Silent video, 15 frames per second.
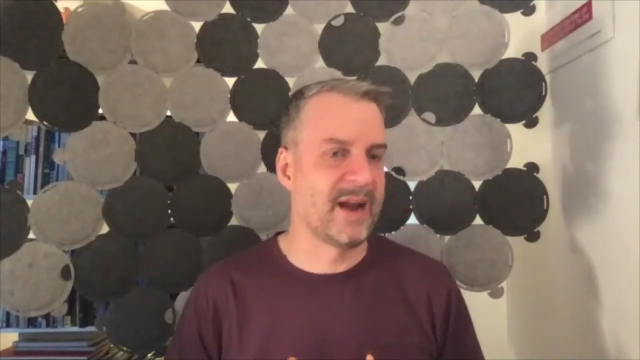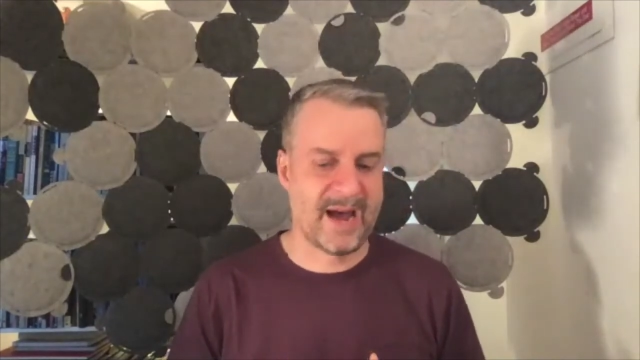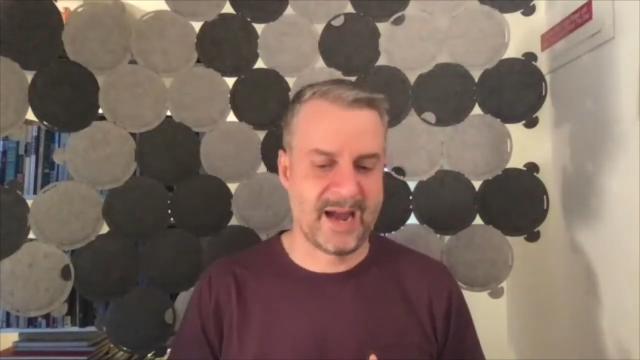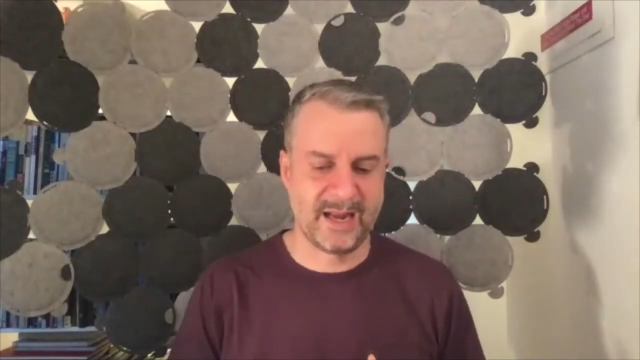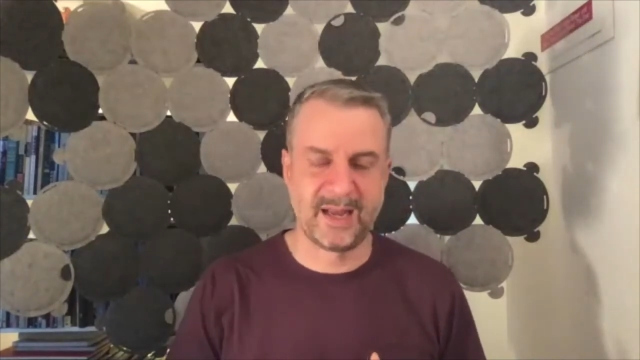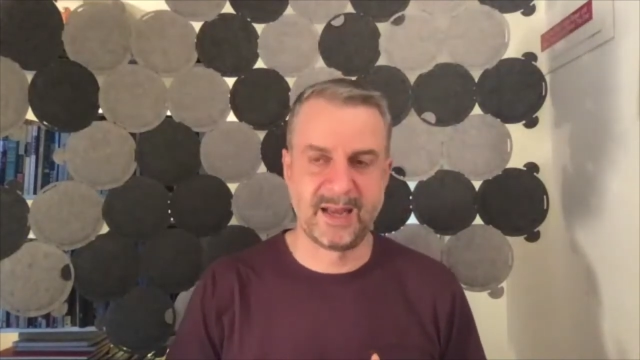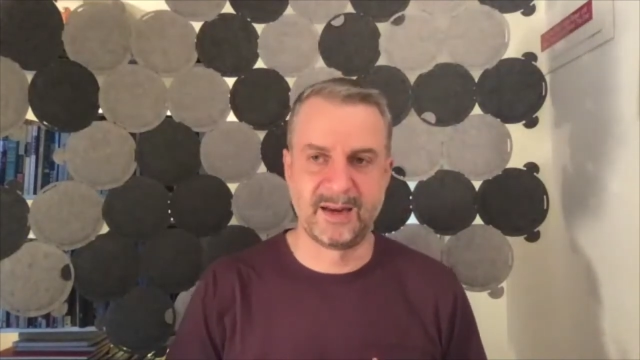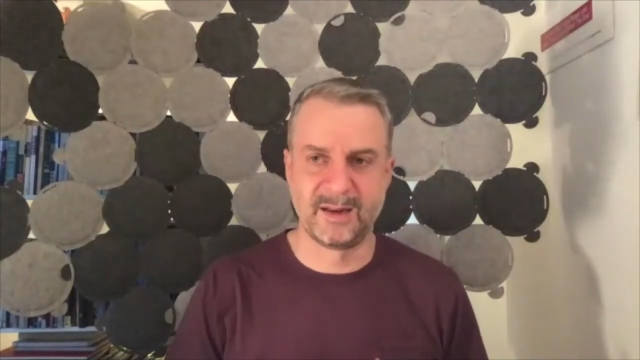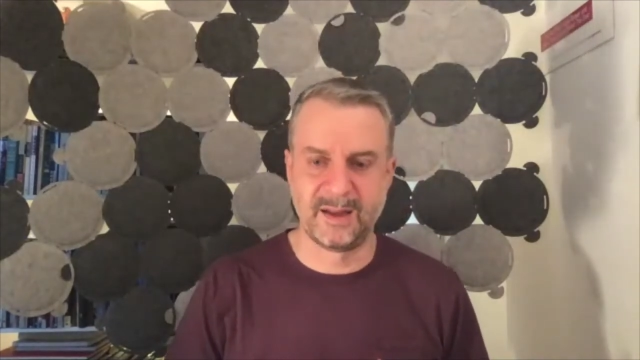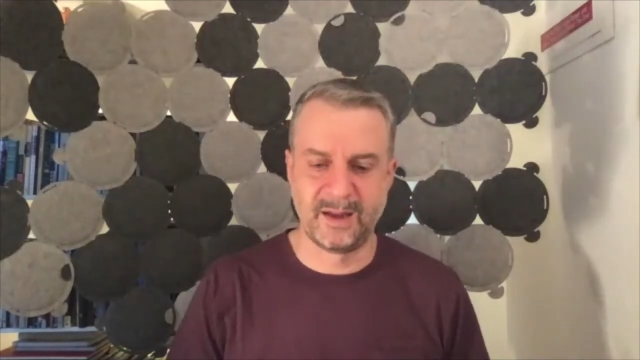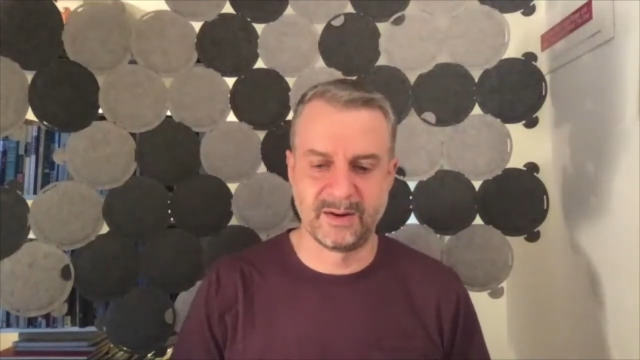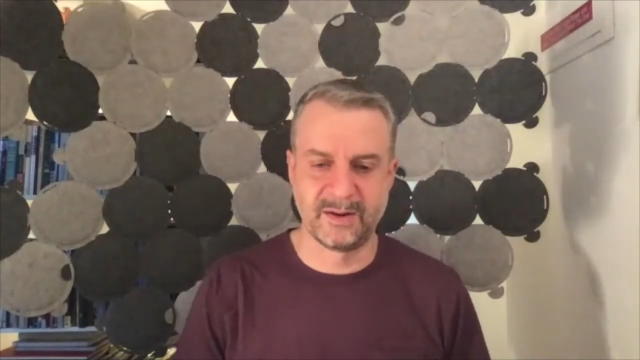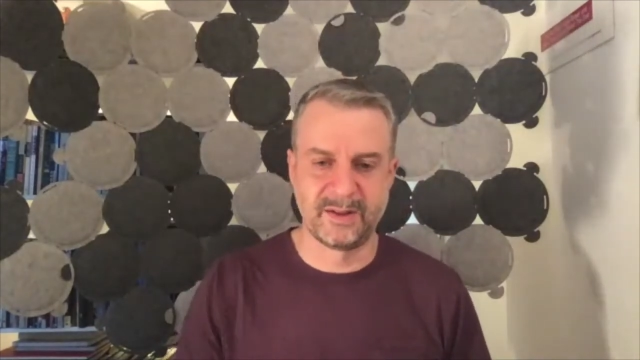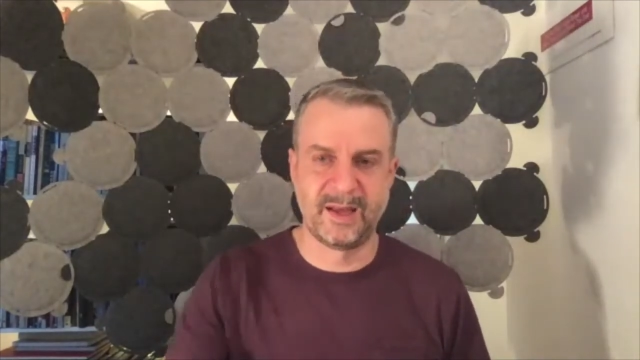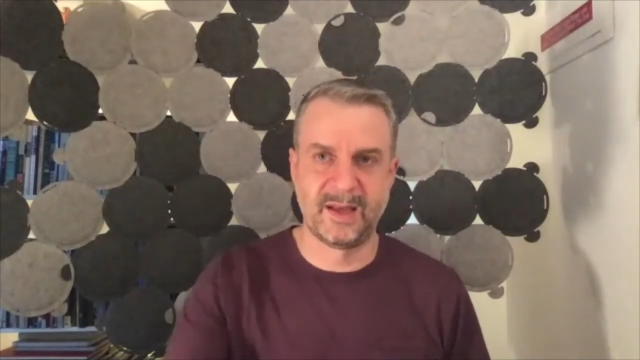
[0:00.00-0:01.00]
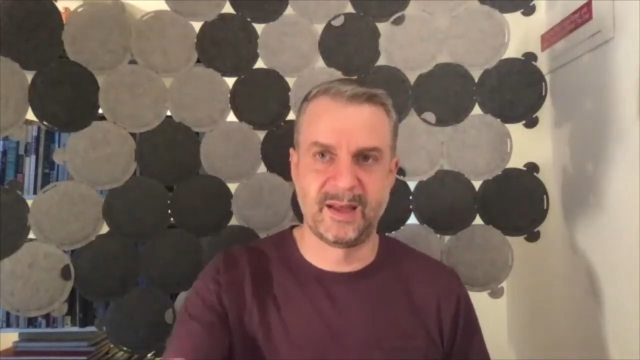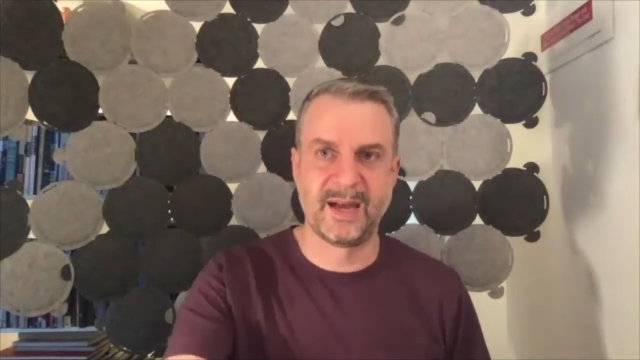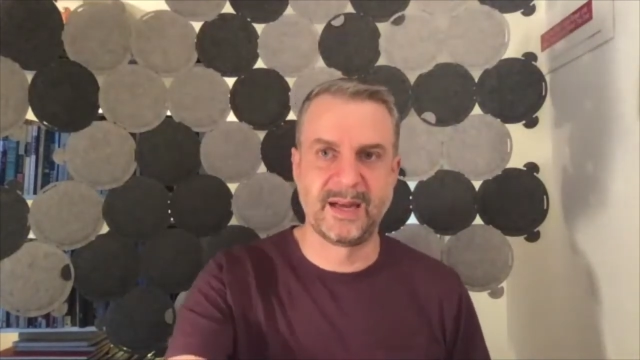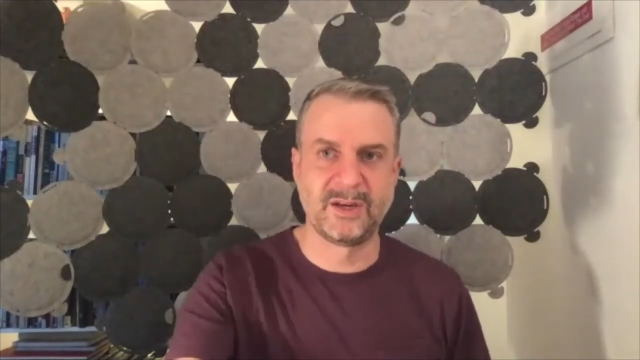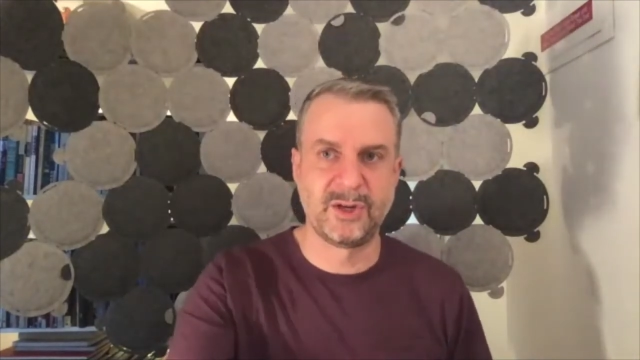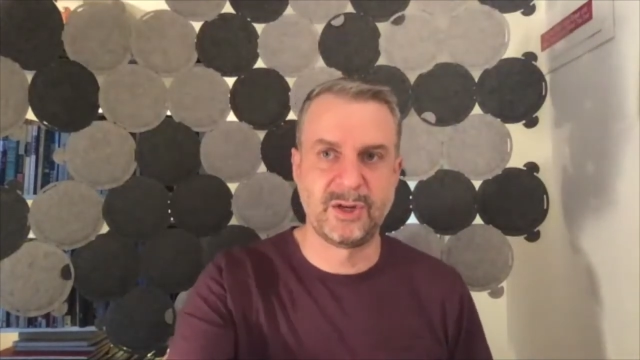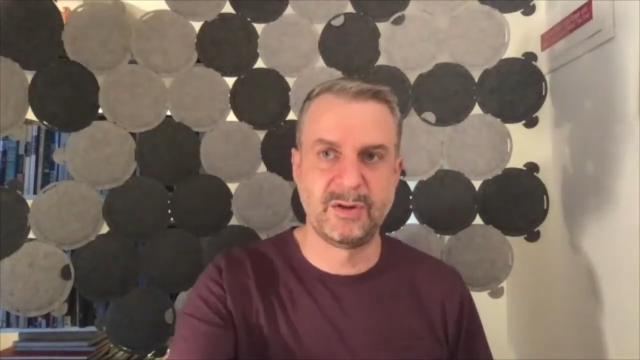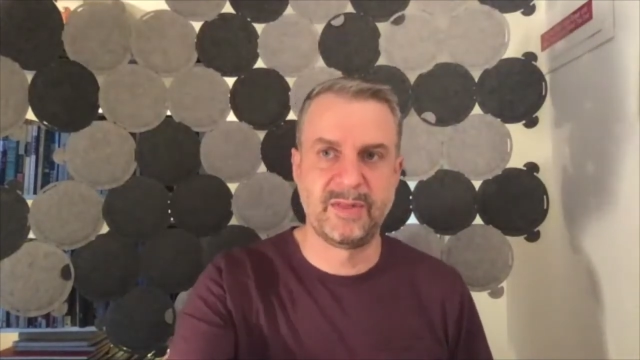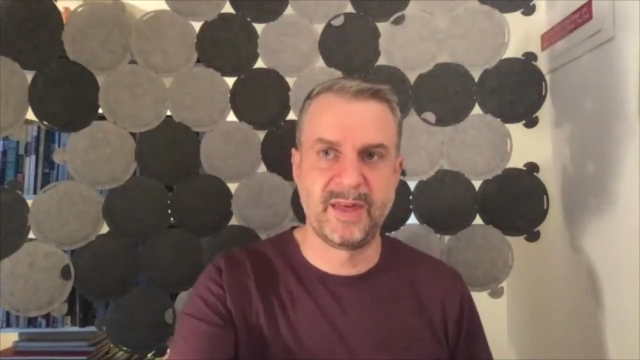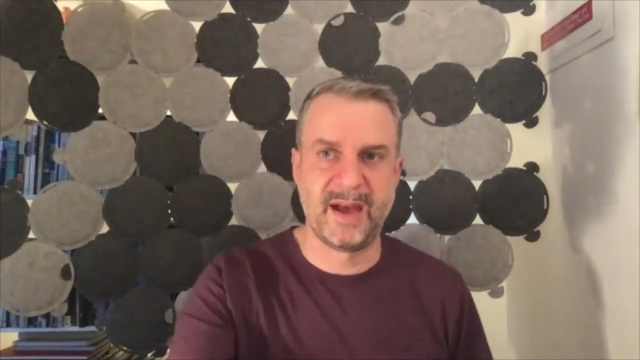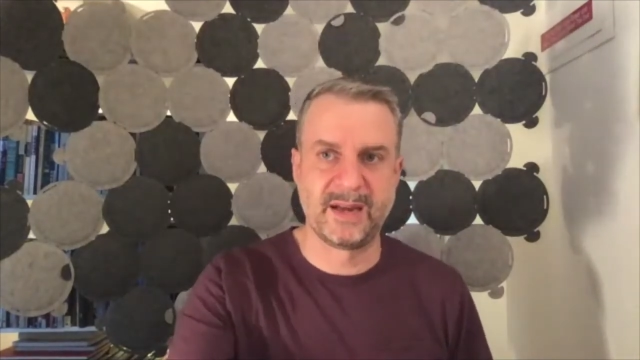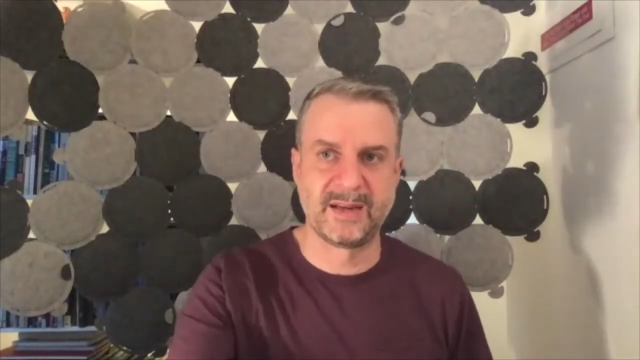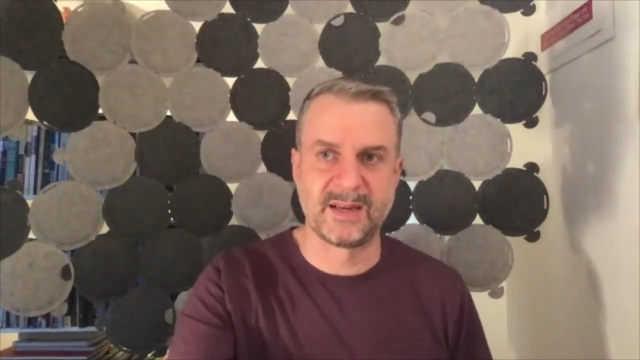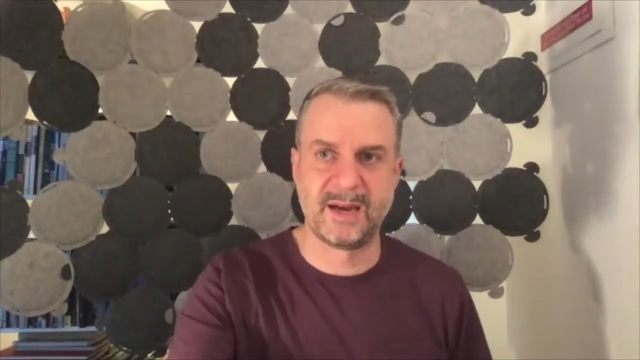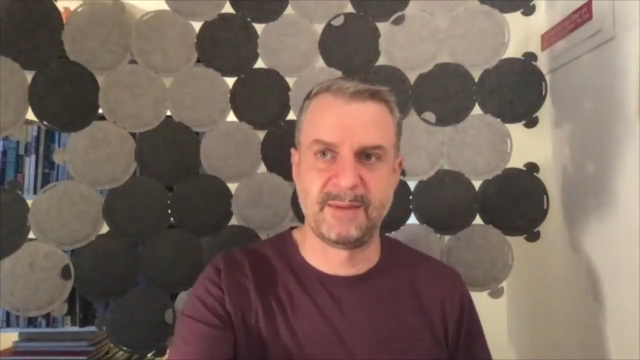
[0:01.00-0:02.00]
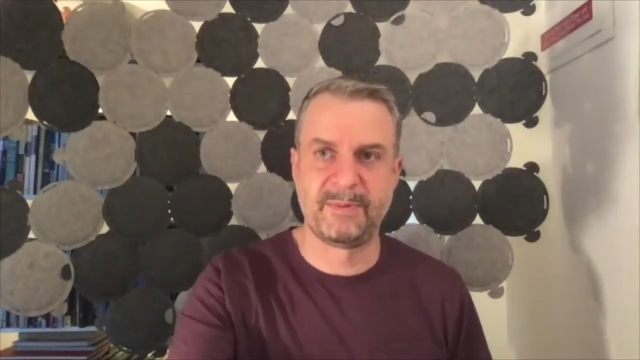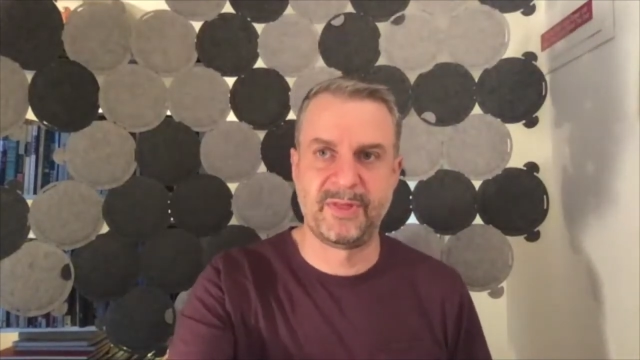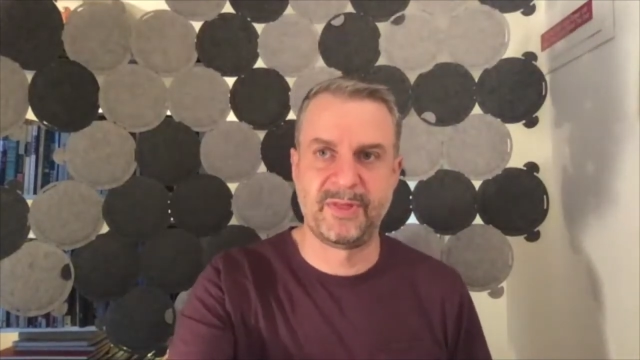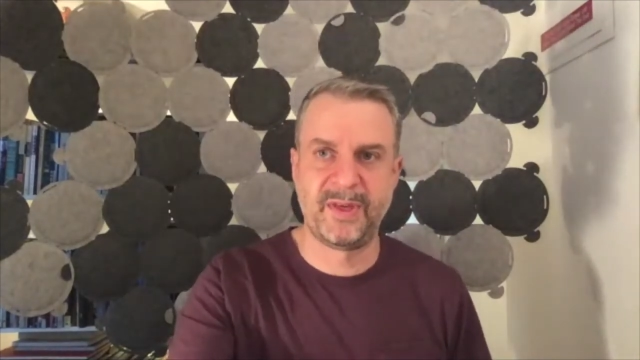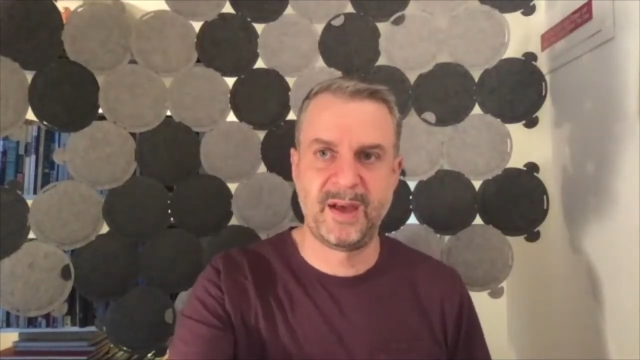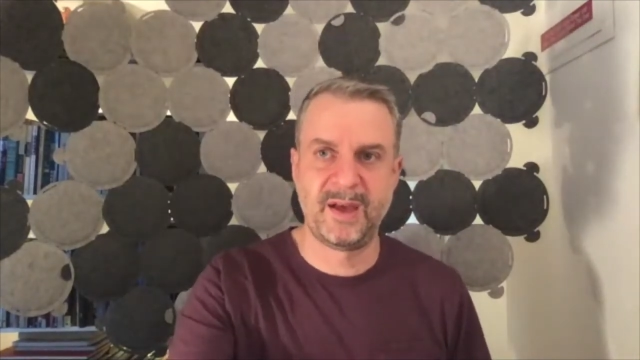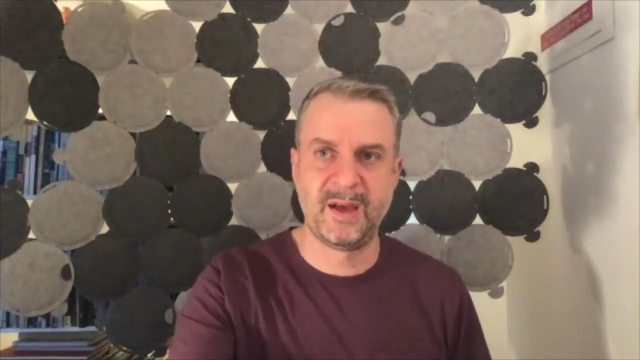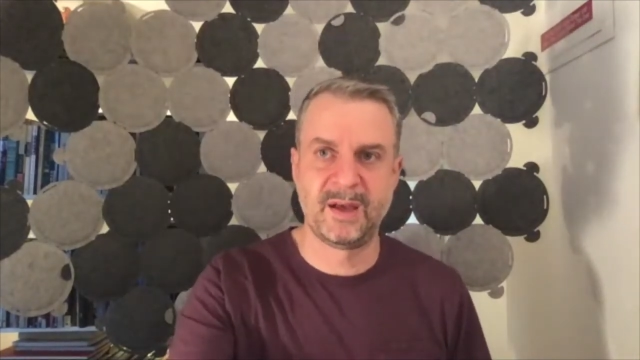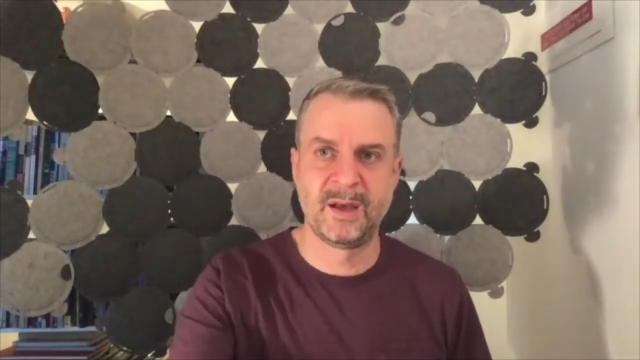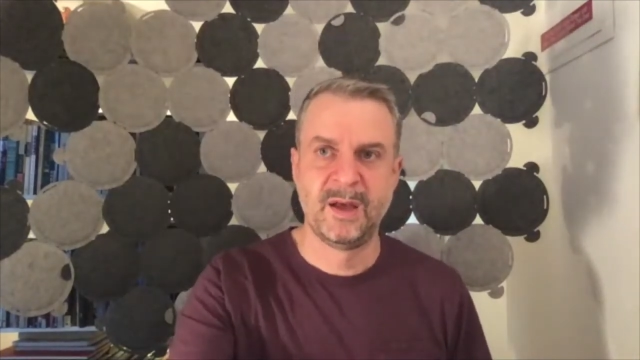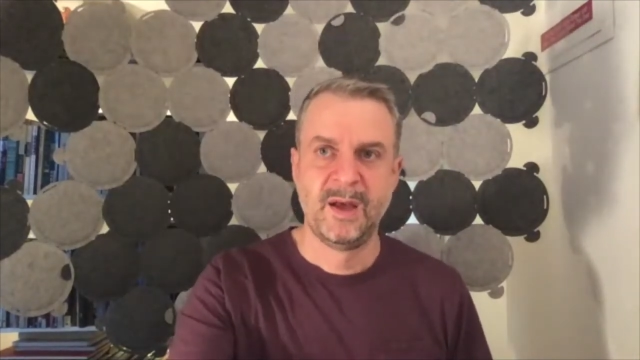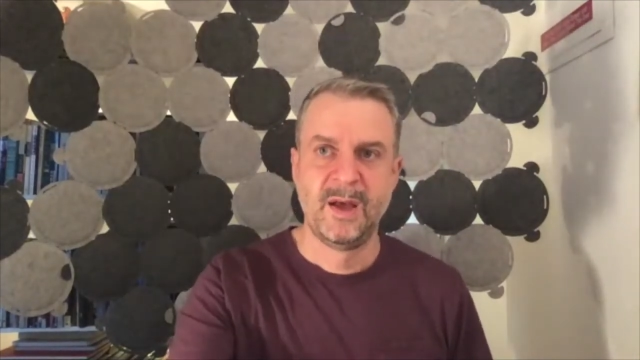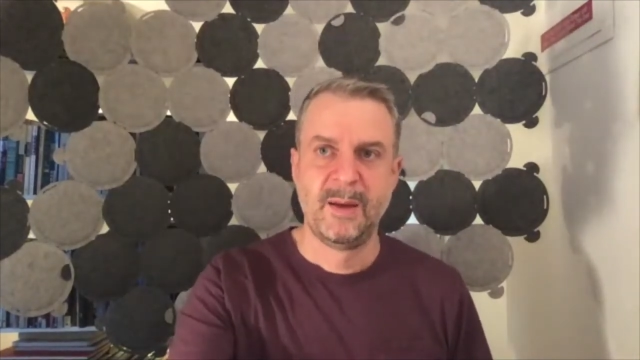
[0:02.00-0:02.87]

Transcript: I can literally like do that type of thing.